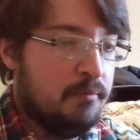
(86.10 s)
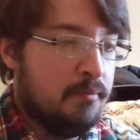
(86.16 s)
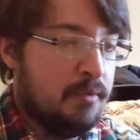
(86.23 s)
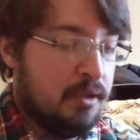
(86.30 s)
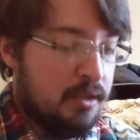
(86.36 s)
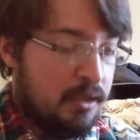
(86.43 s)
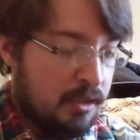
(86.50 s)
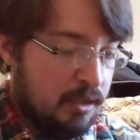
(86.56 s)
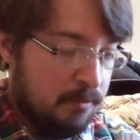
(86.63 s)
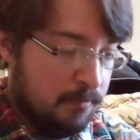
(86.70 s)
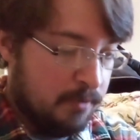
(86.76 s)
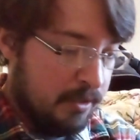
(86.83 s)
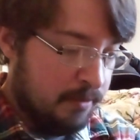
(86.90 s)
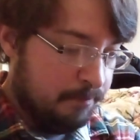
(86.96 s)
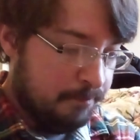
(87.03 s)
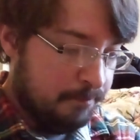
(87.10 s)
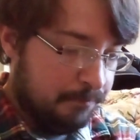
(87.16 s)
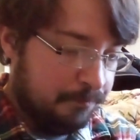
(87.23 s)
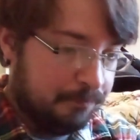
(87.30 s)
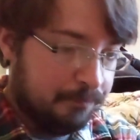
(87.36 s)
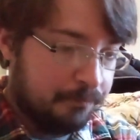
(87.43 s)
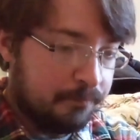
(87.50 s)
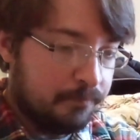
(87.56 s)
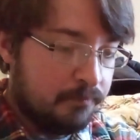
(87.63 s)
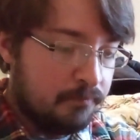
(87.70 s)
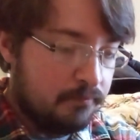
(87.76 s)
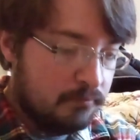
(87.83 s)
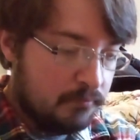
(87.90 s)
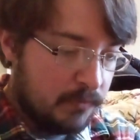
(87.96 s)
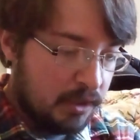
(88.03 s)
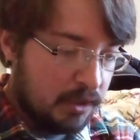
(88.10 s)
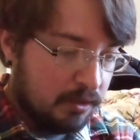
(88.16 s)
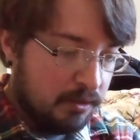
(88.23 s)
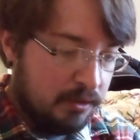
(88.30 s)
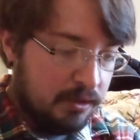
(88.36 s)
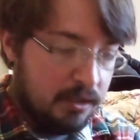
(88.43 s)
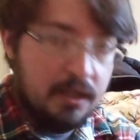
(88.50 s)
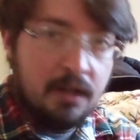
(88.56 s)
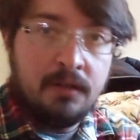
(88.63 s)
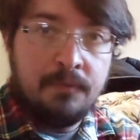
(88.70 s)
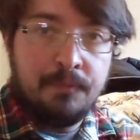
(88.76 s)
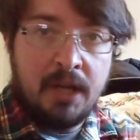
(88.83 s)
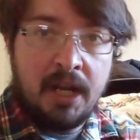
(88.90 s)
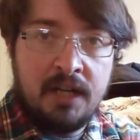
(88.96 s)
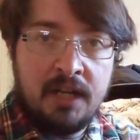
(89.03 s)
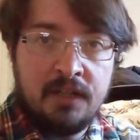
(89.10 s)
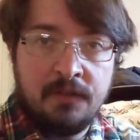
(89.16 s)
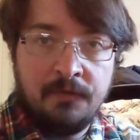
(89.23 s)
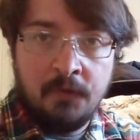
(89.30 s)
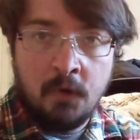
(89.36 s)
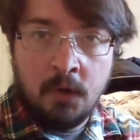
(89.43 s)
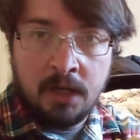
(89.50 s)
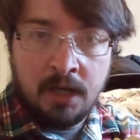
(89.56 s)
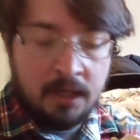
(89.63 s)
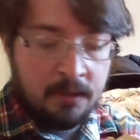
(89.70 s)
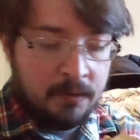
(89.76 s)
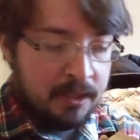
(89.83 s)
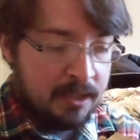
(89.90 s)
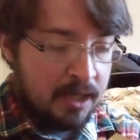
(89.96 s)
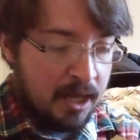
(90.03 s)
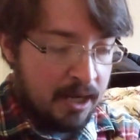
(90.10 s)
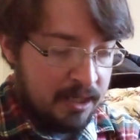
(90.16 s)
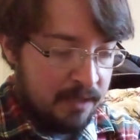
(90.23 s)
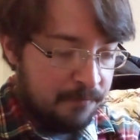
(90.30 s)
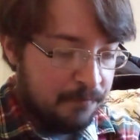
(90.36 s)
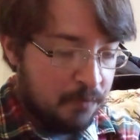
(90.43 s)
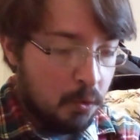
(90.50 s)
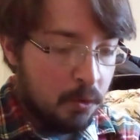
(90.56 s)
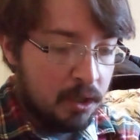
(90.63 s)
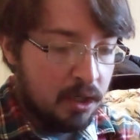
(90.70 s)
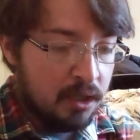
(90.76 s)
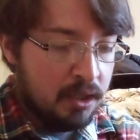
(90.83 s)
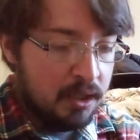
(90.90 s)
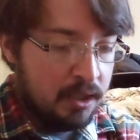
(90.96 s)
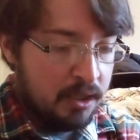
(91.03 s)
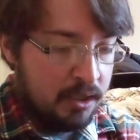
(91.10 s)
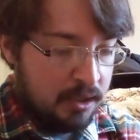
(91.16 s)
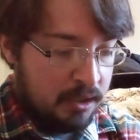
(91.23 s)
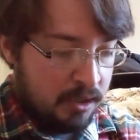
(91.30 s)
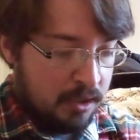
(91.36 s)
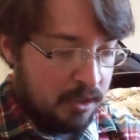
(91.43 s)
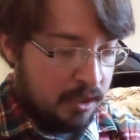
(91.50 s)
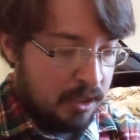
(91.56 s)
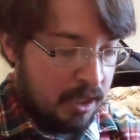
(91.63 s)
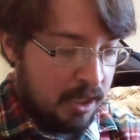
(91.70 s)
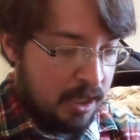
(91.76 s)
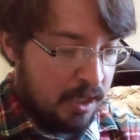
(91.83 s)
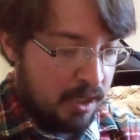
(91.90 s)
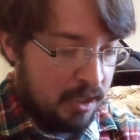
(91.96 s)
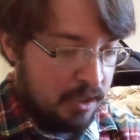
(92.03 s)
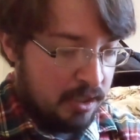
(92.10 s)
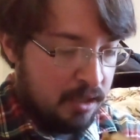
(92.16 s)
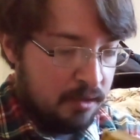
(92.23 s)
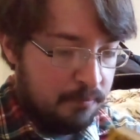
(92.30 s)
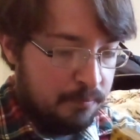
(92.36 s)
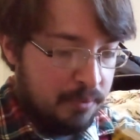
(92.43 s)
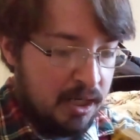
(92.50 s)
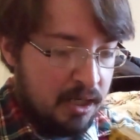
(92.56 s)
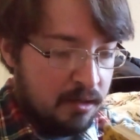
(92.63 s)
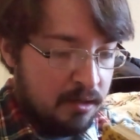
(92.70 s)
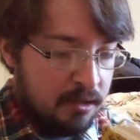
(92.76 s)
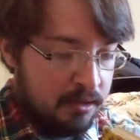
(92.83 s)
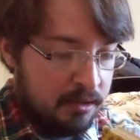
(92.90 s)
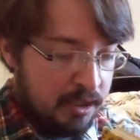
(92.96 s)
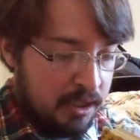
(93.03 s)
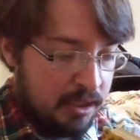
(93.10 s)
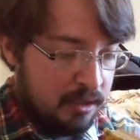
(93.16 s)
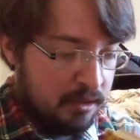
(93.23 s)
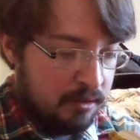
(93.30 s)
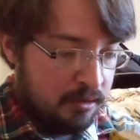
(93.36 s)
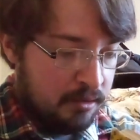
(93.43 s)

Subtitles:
But anyway, you go to page 494 and it'll be on there,